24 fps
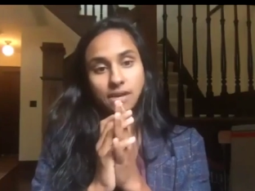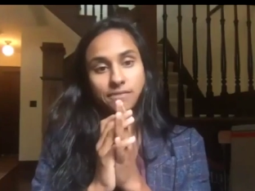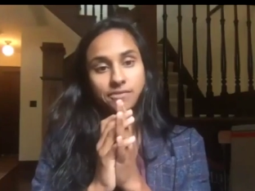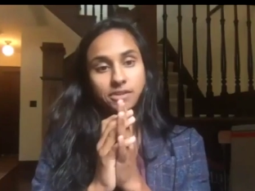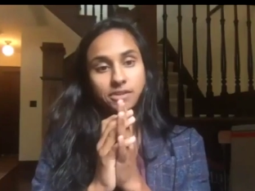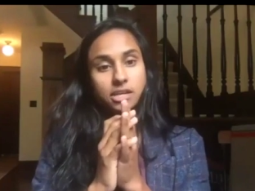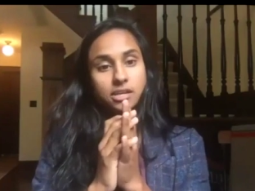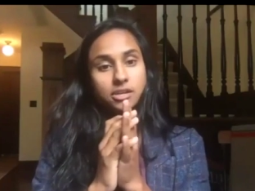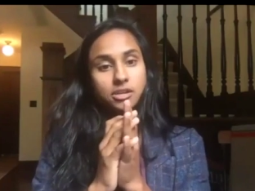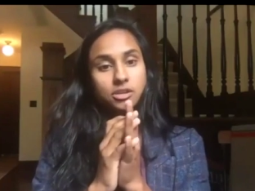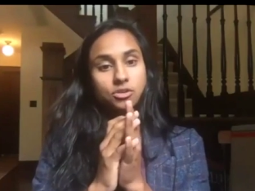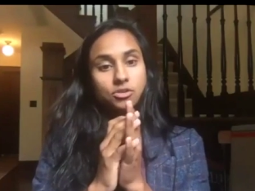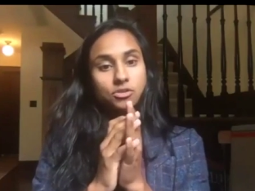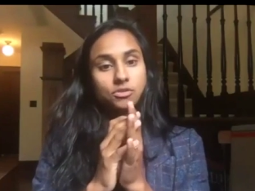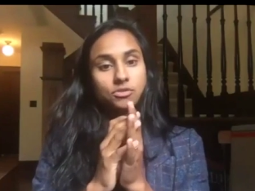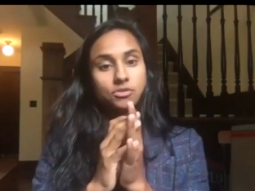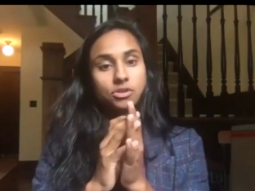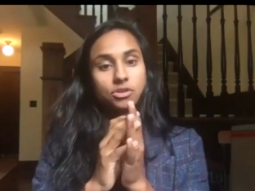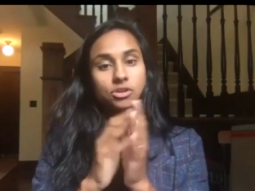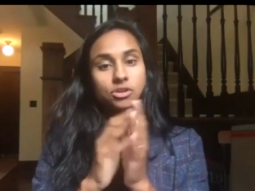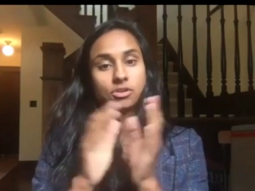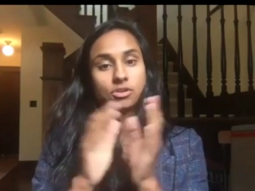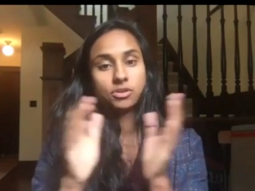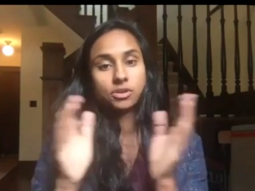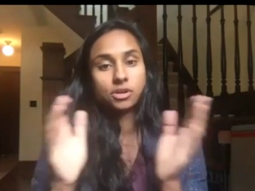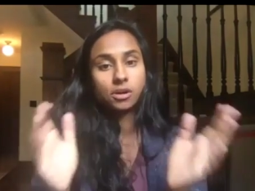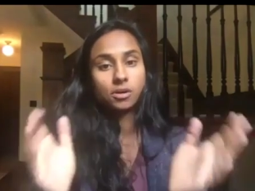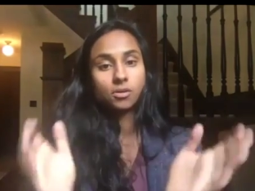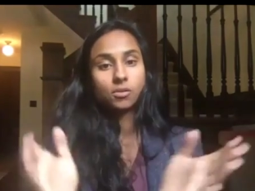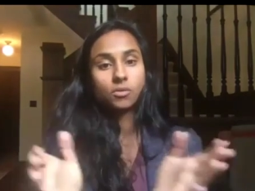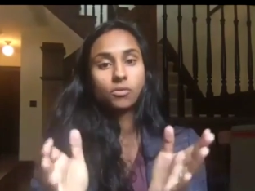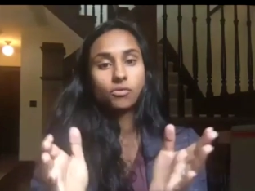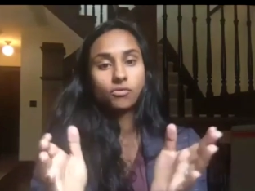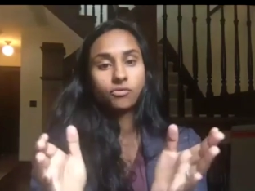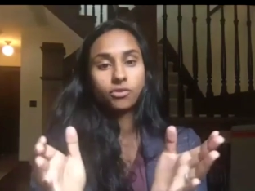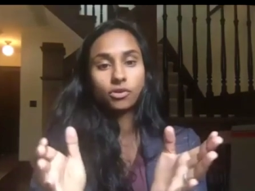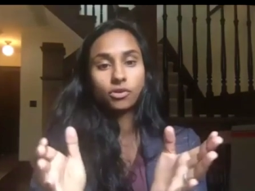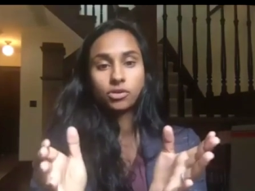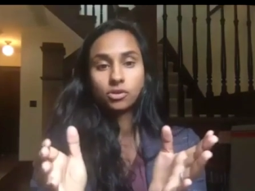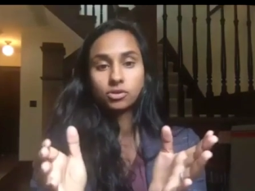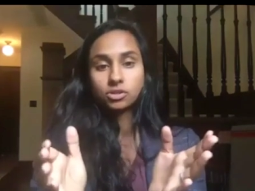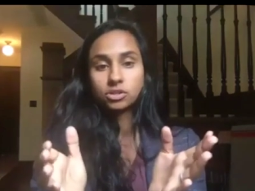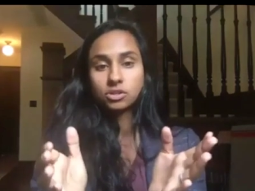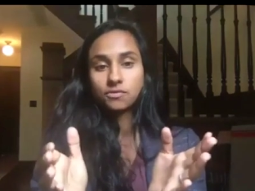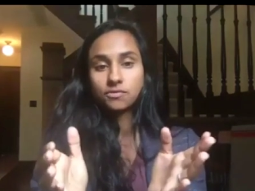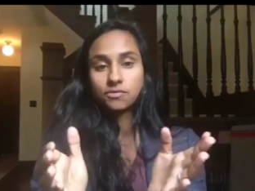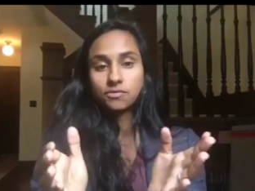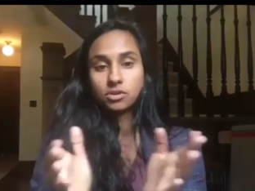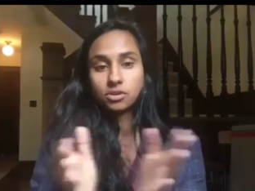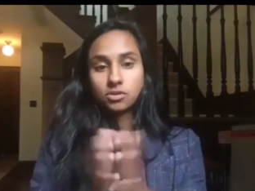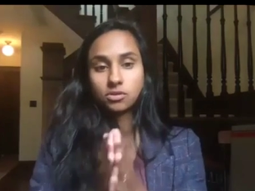So Stephanie, you know, for those